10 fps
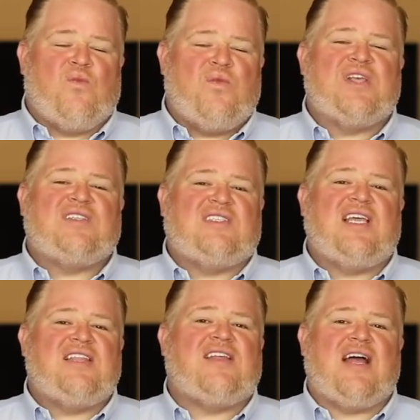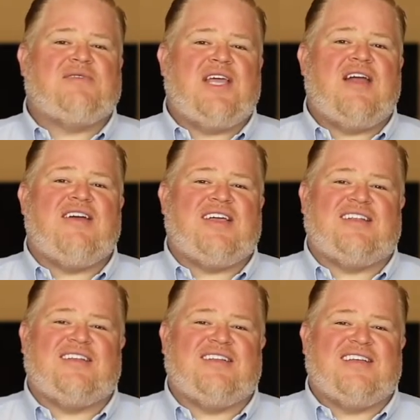this sin that I'm carrying,
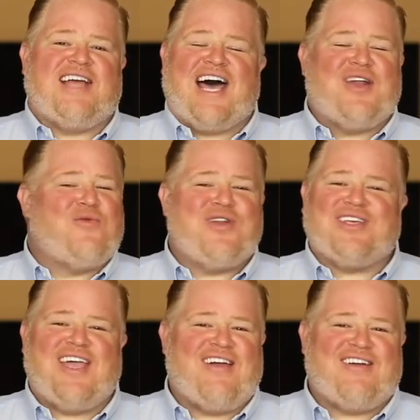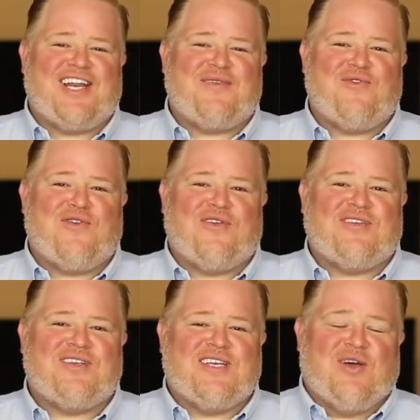I don't want to carry it anymore.
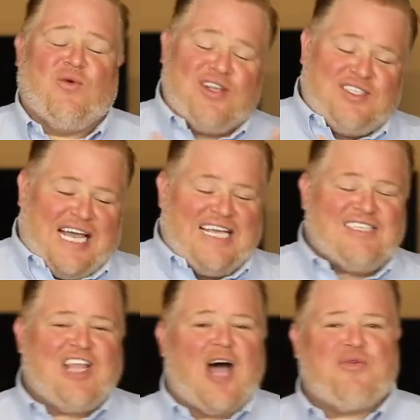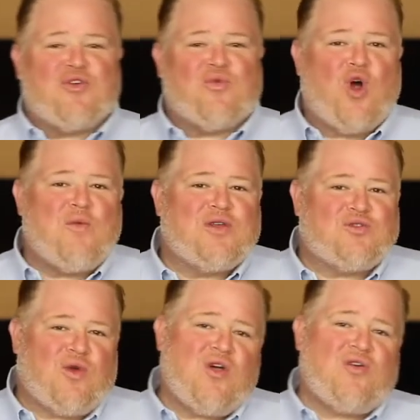Well, the second stop on the Romans
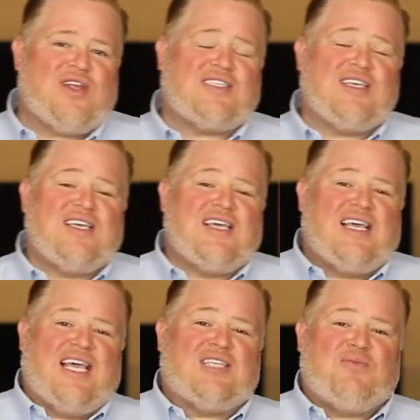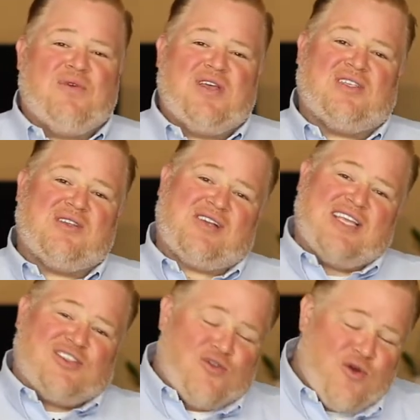road is, is, is, a,
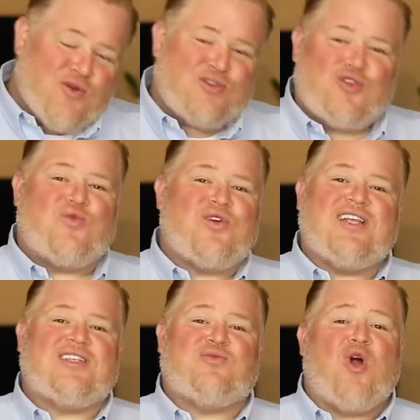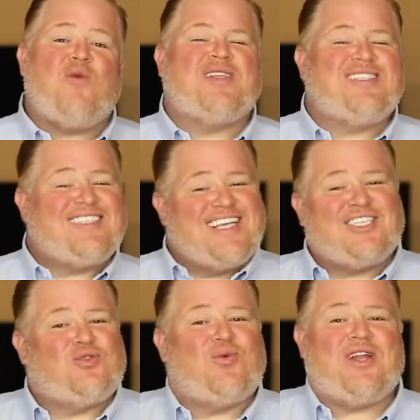is a crucial one. It's Romans
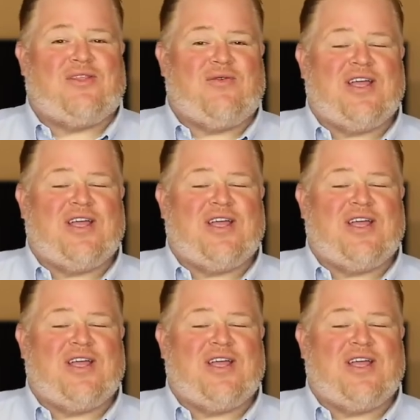6.23.